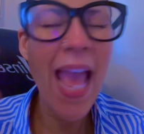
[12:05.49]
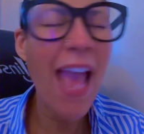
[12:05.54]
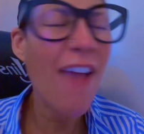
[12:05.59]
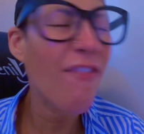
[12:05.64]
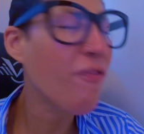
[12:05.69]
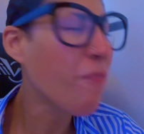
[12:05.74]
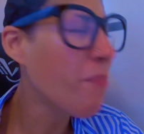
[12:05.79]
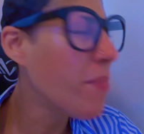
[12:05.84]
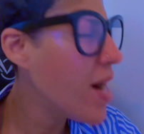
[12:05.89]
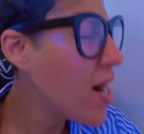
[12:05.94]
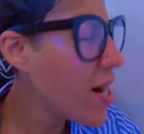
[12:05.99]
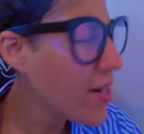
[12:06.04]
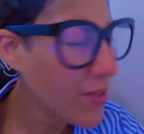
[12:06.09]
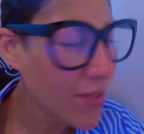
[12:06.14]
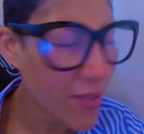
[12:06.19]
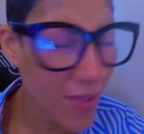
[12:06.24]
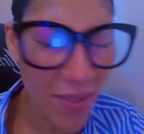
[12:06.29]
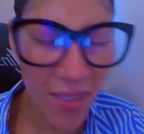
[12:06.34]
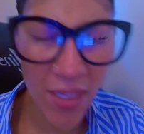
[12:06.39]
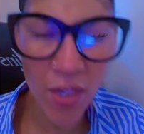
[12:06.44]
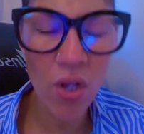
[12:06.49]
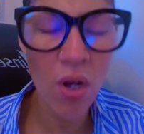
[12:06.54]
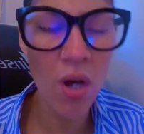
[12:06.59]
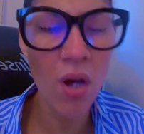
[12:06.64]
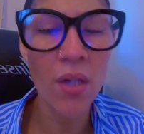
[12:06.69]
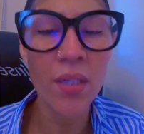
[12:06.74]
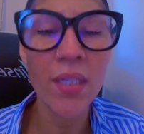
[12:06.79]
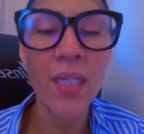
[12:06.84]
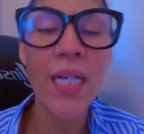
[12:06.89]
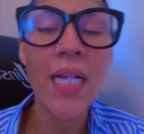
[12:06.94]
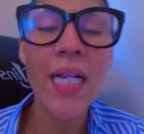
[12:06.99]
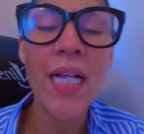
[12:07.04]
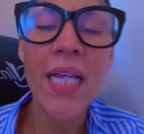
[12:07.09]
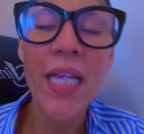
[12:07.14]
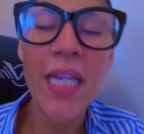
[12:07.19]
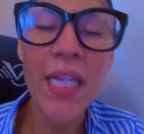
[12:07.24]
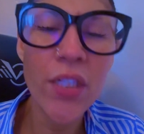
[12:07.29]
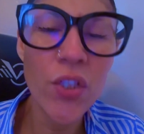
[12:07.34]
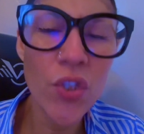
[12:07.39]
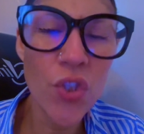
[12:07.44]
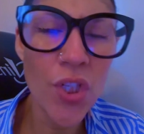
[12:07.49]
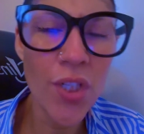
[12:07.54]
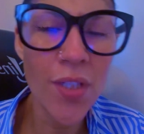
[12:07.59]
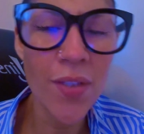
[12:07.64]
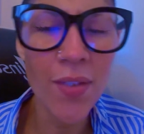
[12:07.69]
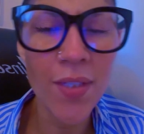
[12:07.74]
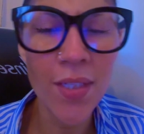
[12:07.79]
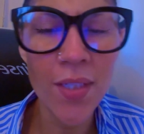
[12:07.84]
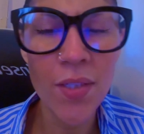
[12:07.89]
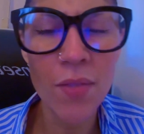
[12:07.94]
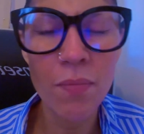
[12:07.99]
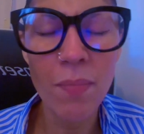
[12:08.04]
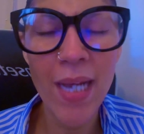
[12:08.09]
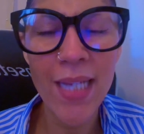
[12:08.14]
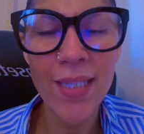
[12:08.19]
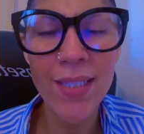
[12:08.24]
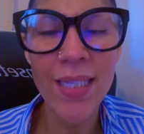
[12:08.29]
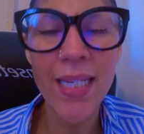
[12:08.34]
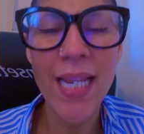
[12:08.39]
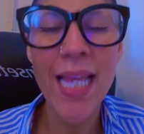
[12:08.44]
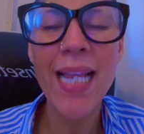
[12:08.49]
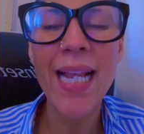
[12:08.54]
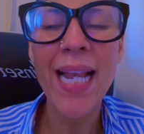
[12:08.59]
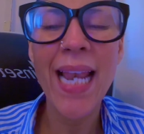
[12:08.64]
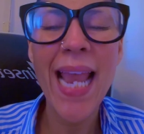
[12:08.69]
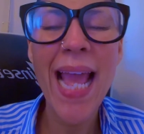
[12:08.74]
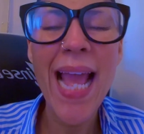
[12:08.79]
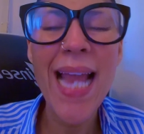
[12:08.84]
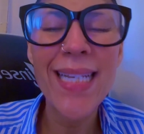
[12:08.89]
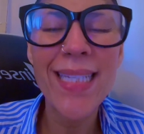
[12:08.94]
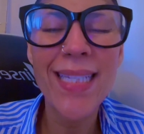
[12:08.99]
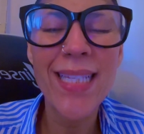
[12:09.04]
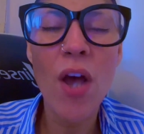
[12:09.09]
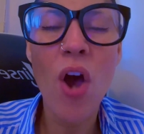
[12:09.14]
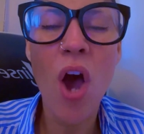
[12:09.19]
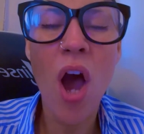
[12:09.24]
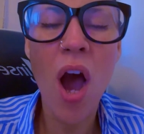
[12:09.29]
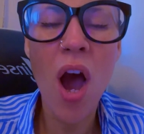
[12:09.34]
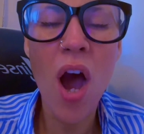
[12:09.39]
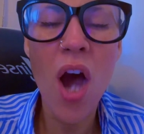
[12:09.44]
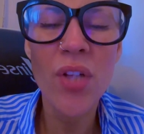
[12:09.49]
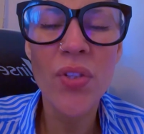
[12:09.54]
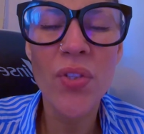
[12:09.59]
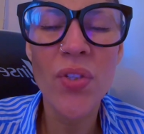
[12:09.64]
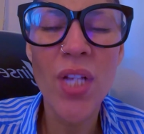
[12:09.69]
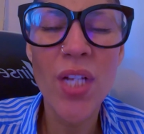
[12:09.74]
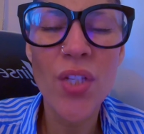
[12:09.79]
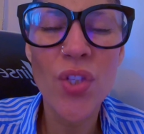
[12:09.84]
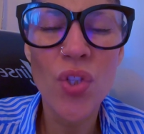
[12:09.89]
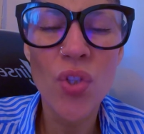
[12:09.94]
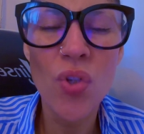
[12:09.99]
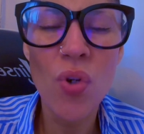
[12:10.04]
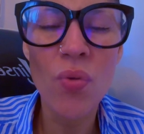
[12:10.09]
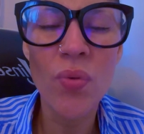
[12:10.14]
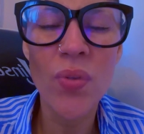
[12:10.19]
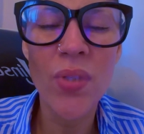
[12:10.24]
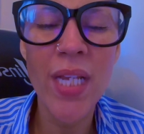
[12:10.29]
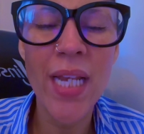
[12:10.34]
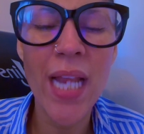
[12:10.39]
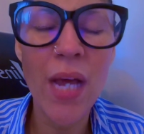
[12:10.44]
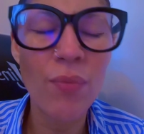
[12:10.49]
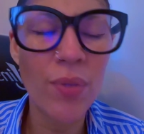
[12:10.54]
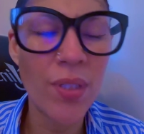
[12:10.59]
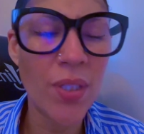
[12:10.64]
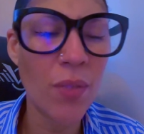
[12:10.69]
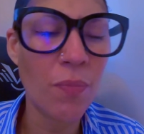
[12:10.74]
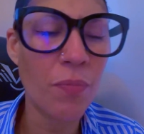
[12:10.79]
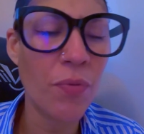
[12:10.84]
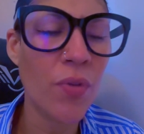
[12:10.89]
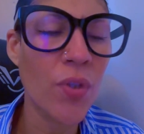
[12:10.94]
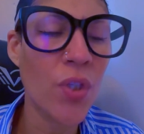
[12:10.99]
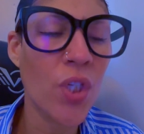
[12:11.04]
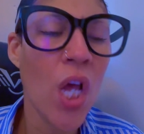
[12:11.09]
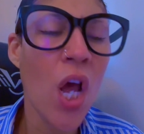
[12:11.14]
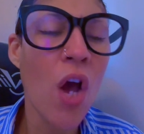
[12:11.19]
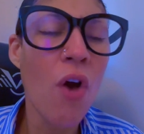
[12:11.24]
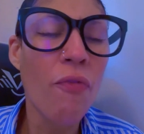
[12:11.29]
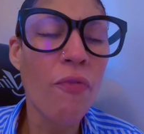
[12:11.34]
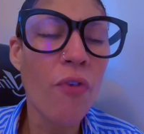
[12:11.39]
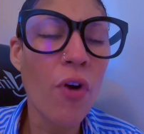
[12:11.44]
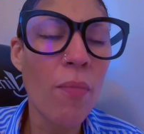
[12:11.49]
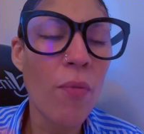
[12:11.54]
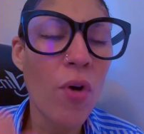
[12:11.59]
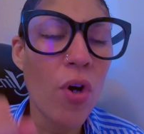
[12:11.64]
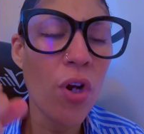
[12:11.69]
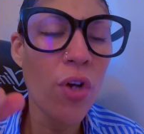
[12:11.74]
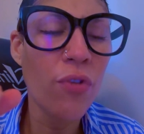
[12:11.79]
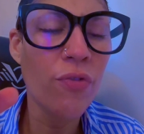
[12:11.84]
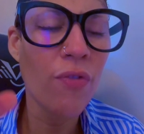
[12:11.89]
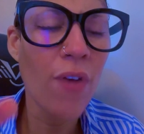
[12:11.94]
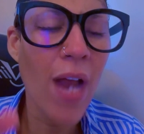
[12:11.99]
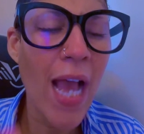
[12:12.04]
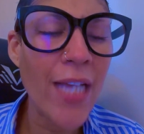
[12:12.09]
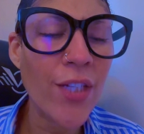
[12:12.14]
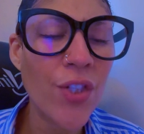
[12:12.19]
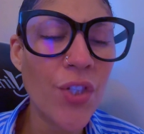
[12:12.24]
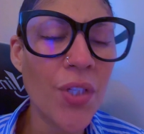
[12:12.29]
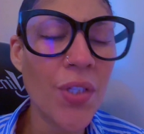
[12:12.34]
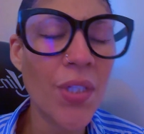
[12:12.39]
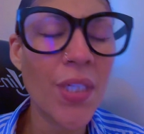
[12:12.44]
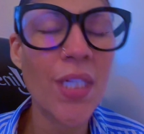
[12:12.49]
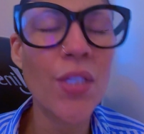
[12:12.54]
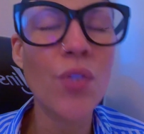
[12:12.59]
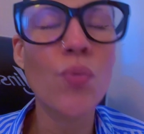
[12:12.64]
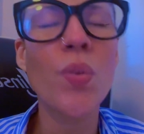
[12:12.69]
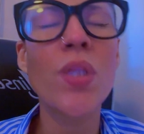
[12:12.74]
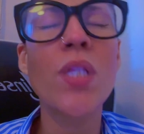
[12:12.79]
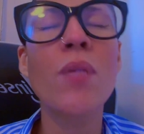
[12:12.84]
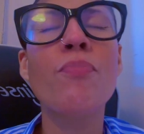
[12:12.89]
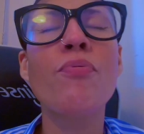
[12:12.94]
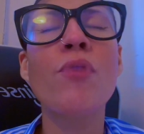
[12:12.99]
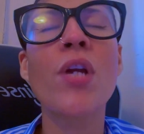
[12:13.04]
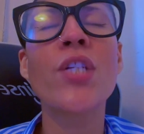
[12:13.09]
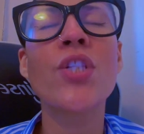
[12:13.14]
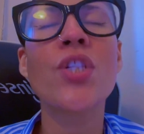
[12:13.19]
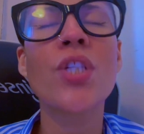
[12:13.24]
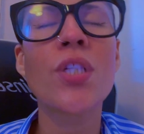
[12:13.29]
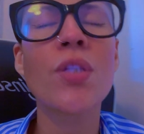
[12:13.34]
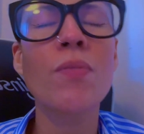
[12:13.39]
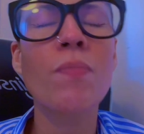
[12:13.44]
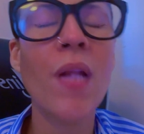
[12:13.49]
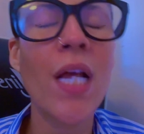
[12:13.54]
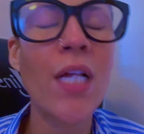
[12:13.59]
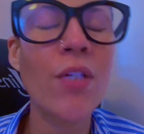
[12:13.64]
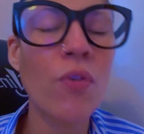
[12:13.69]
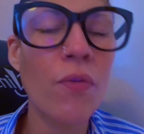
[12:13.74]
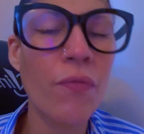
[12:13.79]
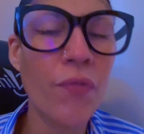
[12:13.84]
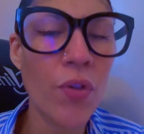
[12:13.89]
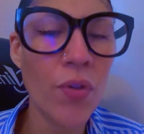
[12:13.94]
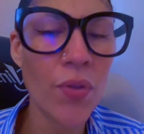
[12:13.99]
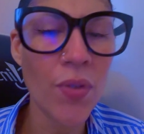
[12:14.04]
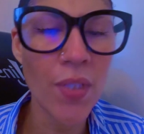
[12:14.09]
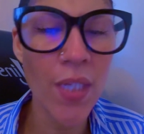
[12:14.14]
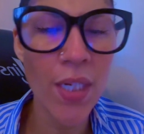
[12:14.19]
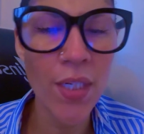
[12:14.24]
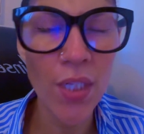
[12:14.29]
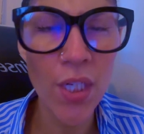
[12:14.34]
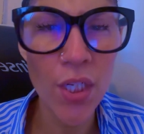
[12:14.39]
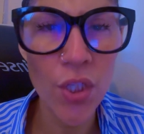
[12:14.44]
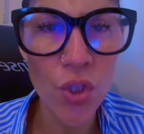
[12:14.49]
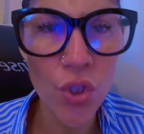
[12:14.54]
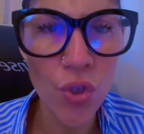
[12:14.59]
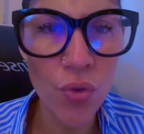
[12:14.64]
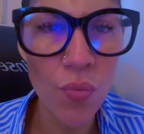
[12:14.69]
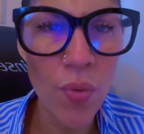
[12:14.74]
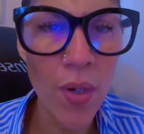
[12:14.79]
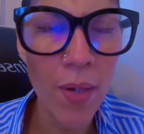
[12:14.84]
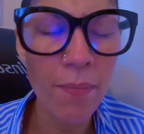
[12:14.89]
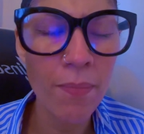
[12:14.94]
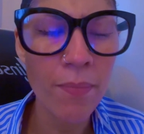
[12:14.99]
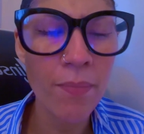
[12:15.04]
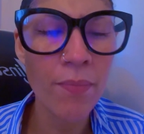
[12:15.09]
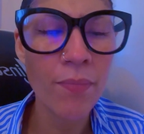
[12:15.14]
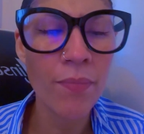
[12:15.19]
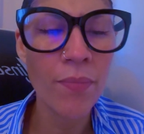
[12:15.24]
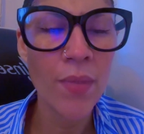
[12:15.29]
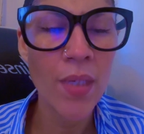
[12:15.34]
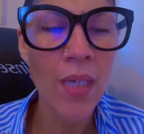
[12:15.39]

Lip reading: Have mercy, God, in Jesus' mighty name. Cleanse our hearts, our souls, and our spirits from all unrighteousness with the precious blood of your Son, Yeshua.